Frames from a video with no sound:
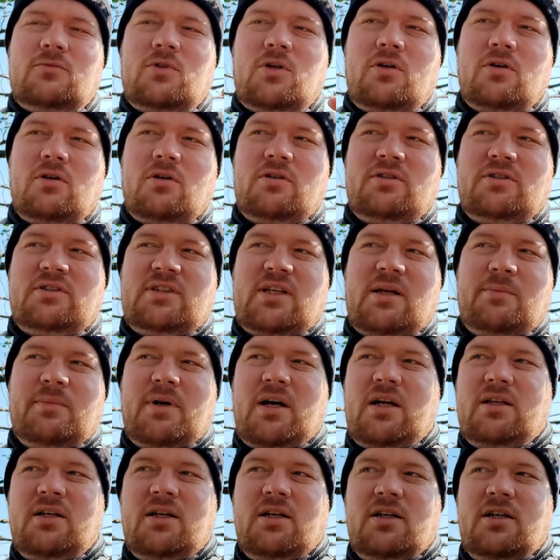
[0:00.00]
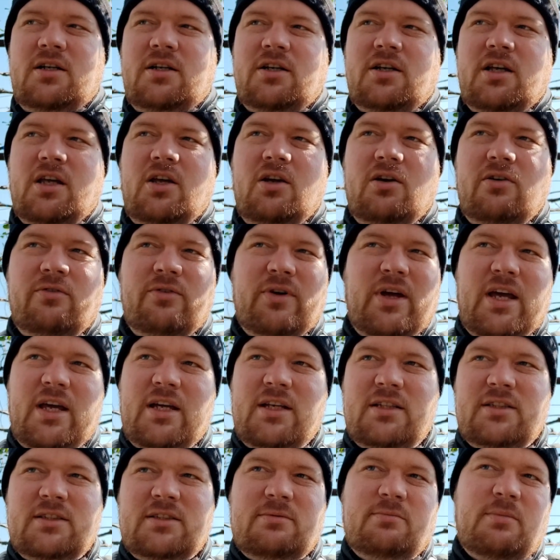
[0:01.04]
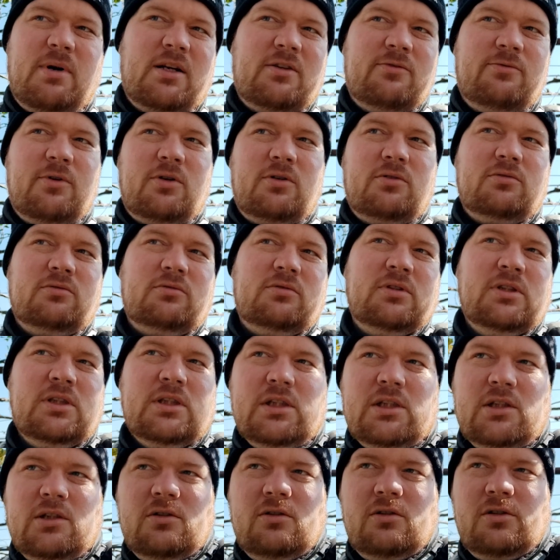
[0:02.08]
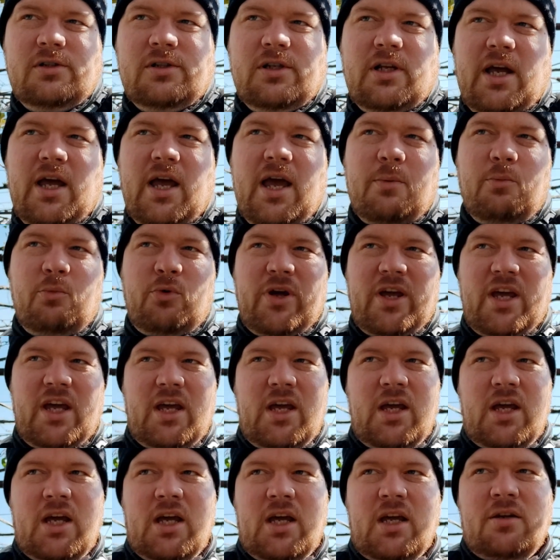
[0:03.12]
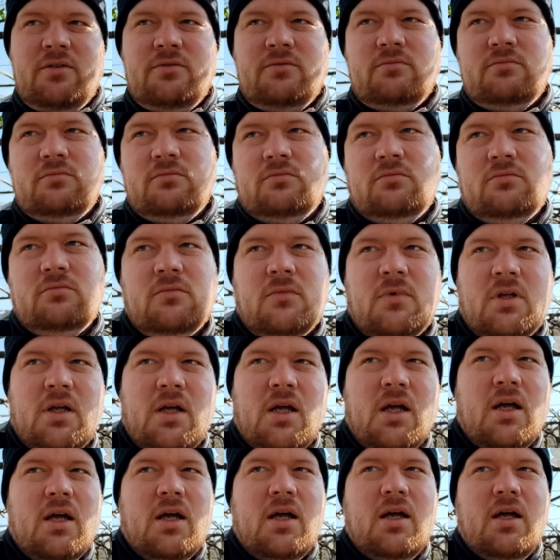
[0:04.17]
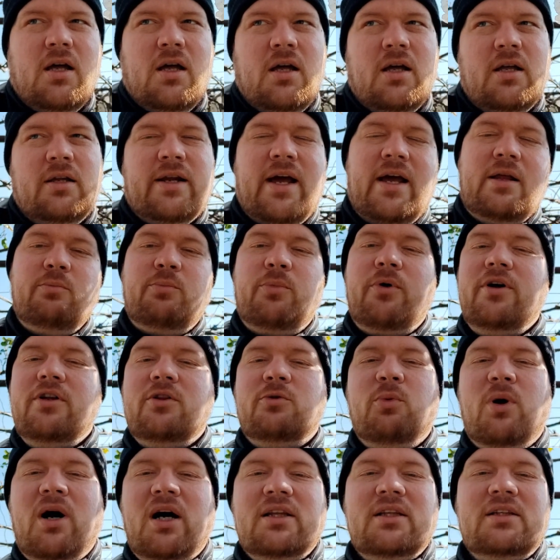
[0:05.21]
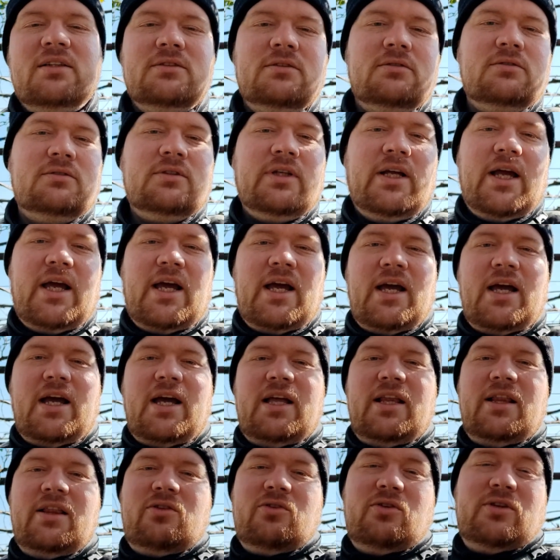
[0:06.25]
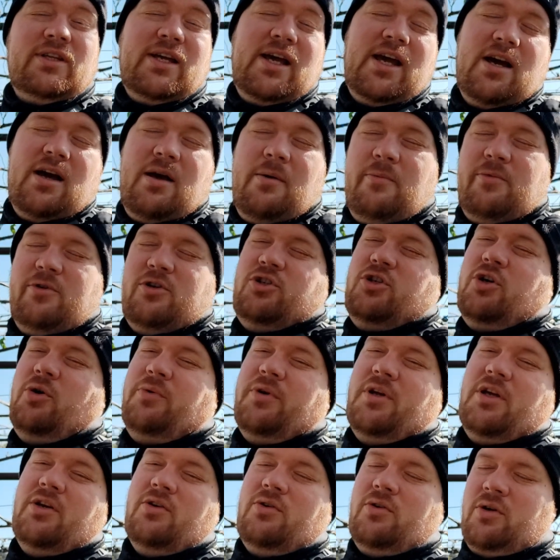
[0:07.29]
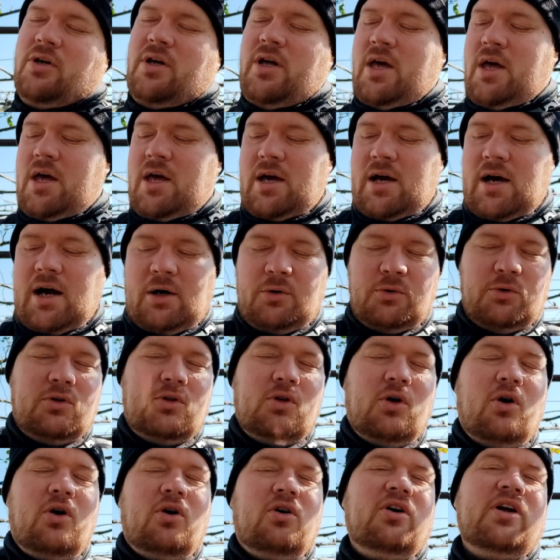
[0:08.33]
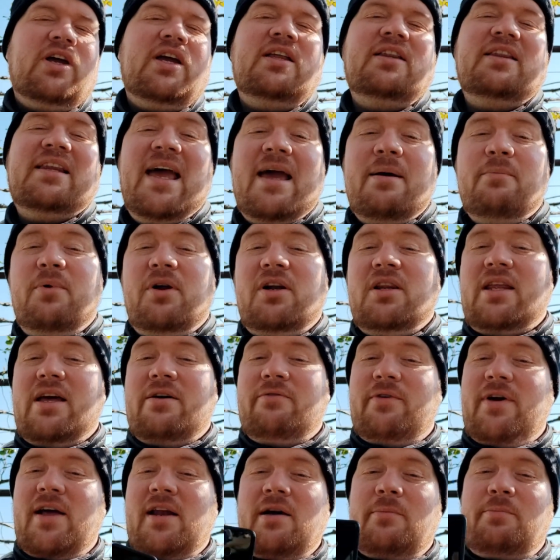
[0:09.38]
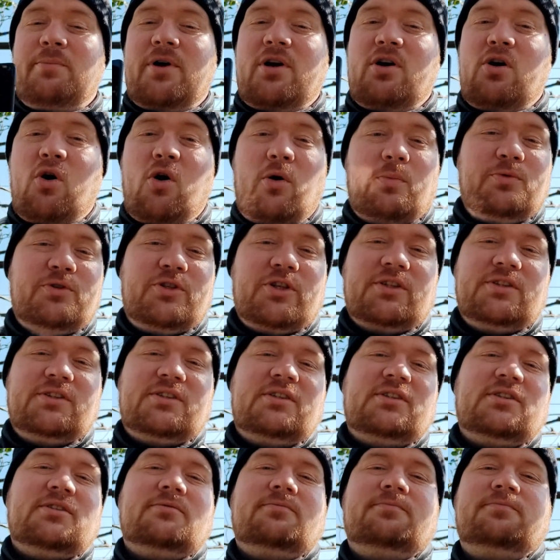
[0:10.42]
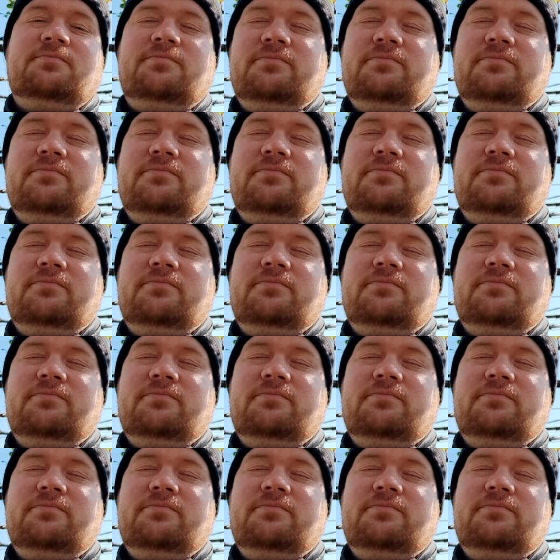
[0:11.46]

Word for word: or some other Huawei smartphone on E M U I uh, nine point one, and today I'm showing you how to enable developer options